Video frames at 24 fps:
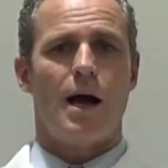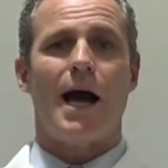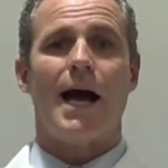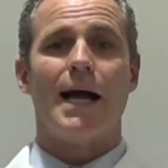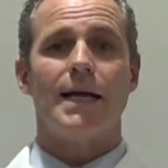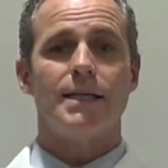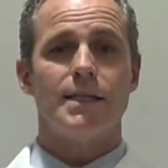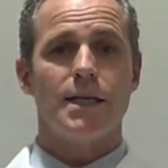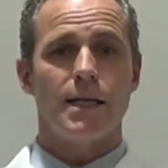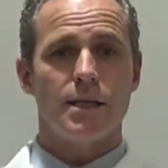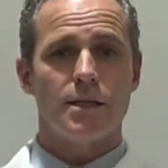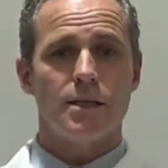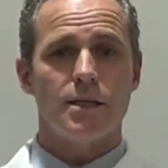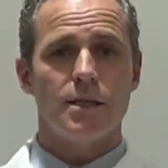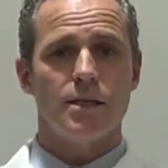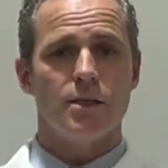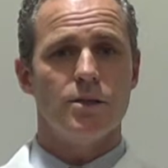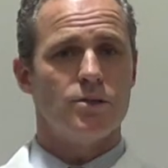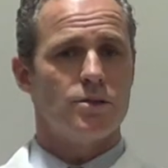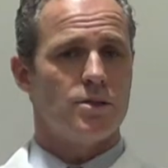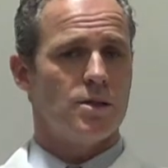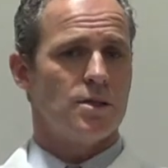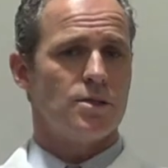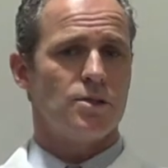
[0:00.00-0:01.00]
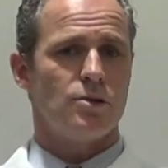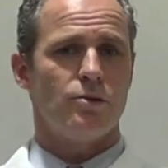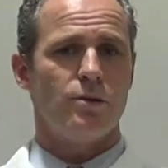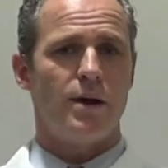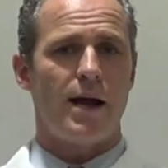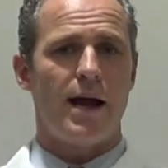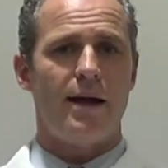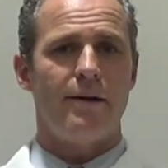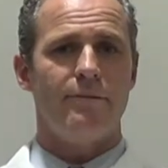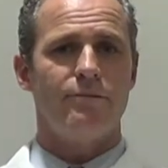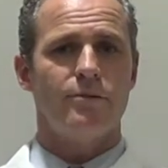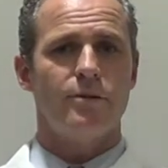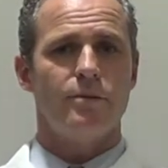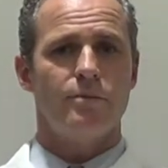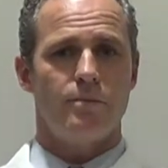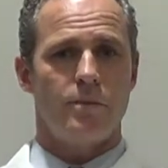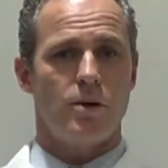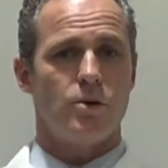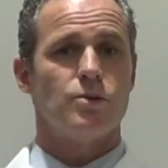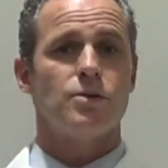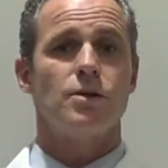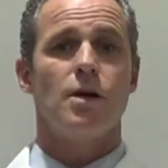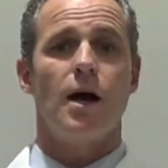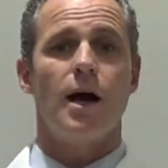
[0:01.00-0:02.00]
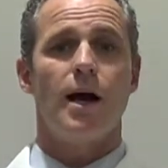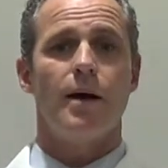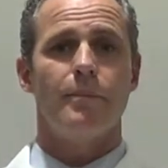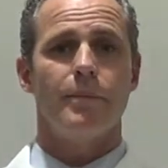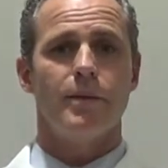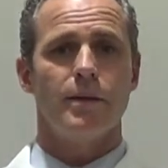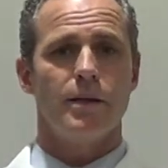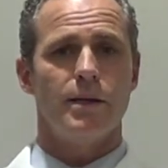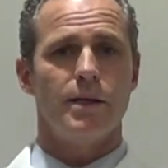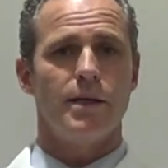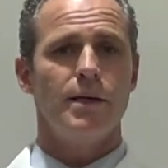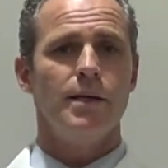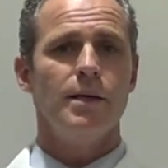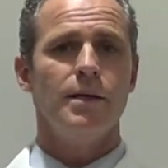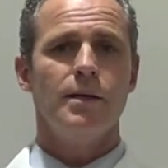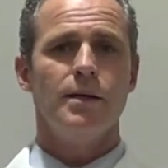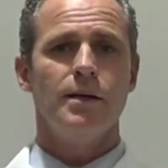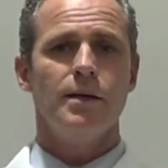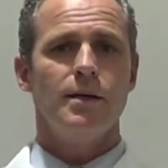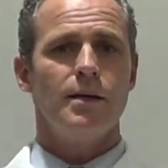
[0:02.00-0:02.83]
I tend to use this graft most commonly